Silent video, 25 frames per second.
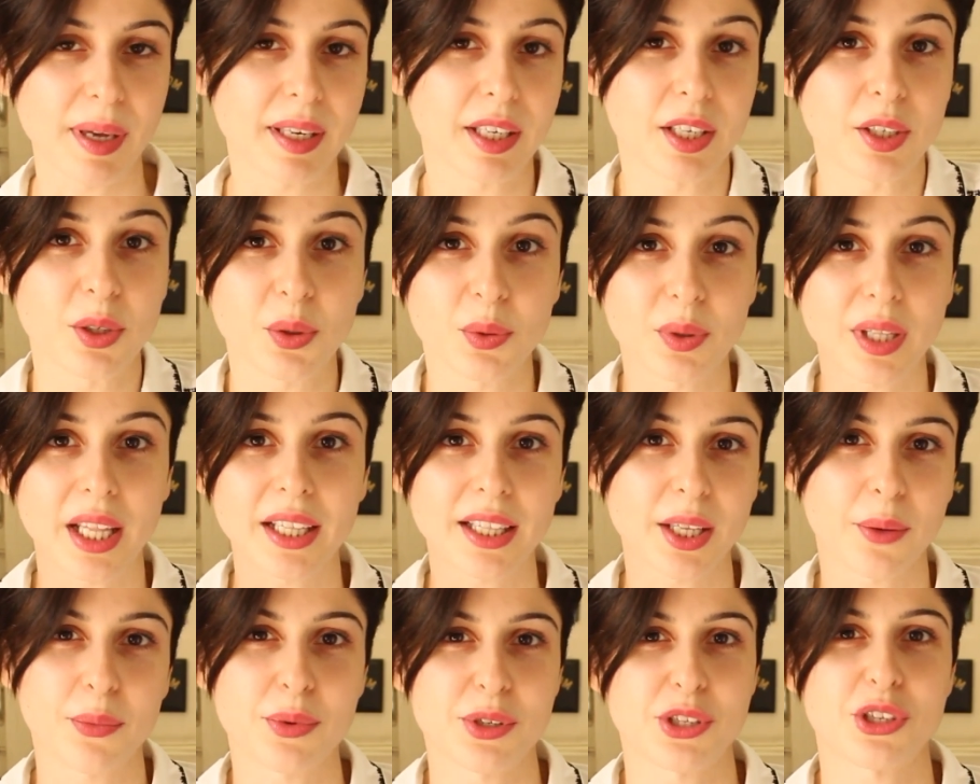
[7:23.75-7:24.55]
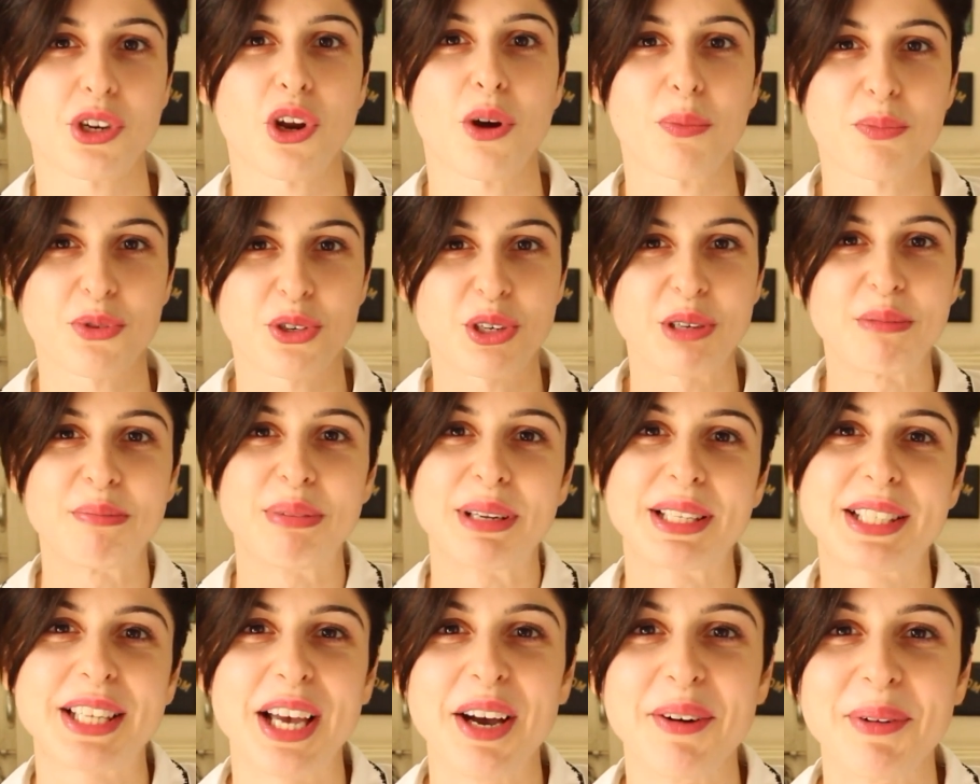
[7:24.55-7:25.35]
I didn't know that there was an option,
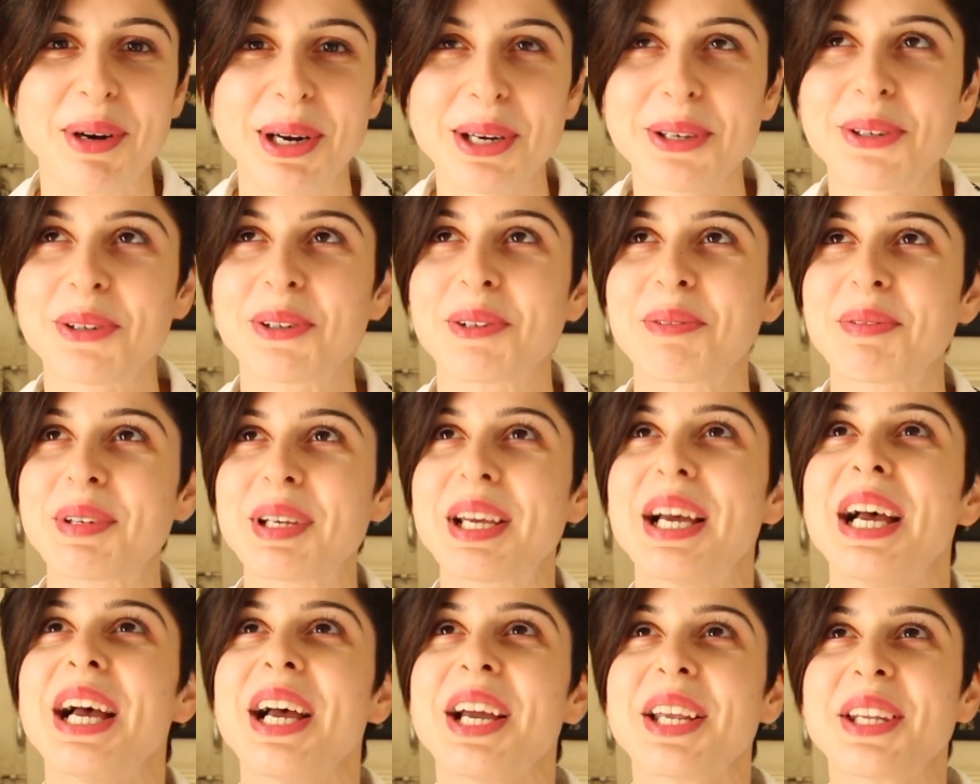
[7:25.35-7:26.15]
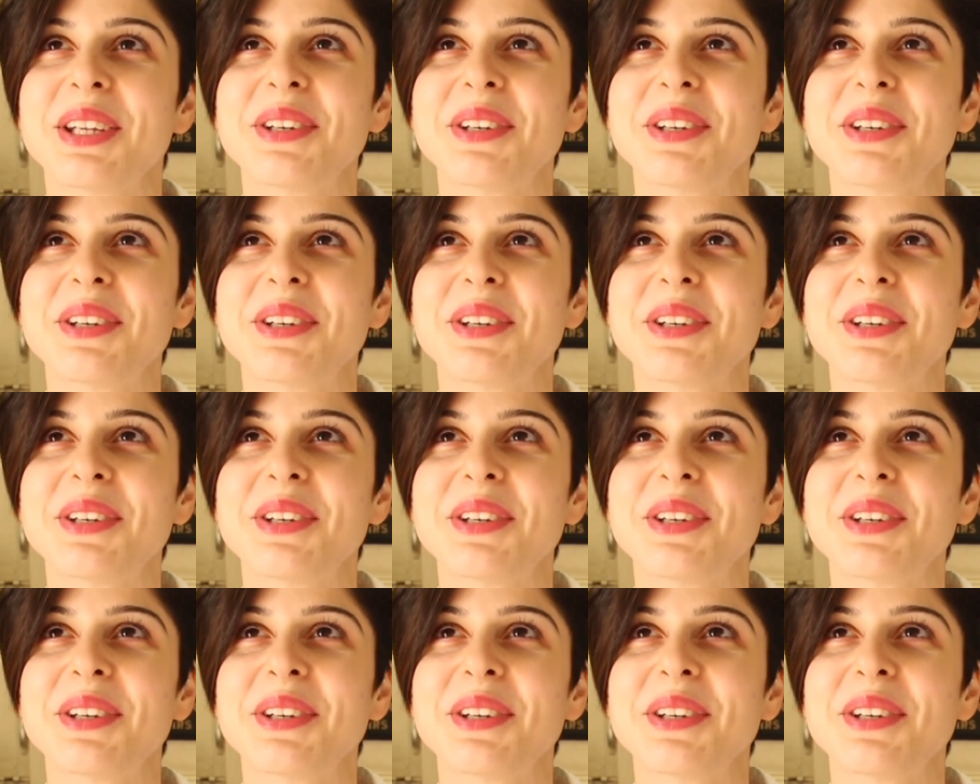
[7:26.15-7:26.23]
but someone told me